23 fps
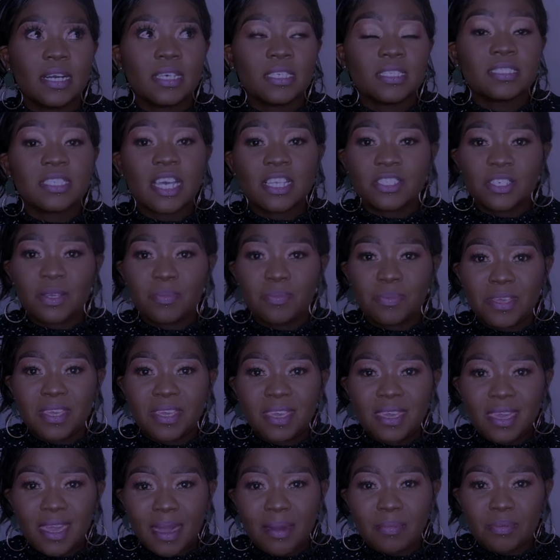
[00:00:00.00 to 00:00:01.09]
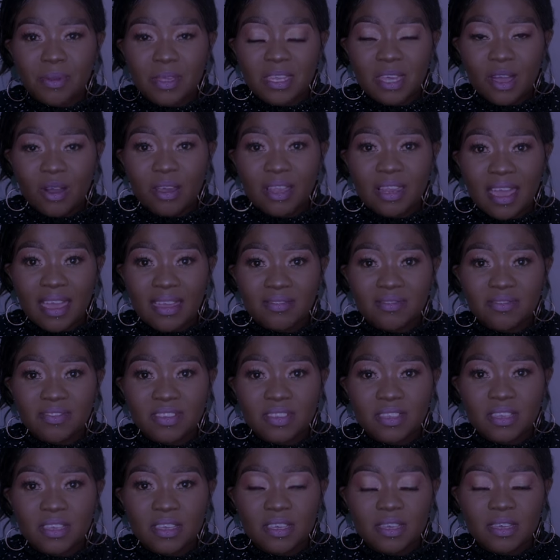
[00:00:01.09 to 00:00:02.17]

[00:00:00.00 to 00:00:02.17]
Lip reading: such a big gap in our lives.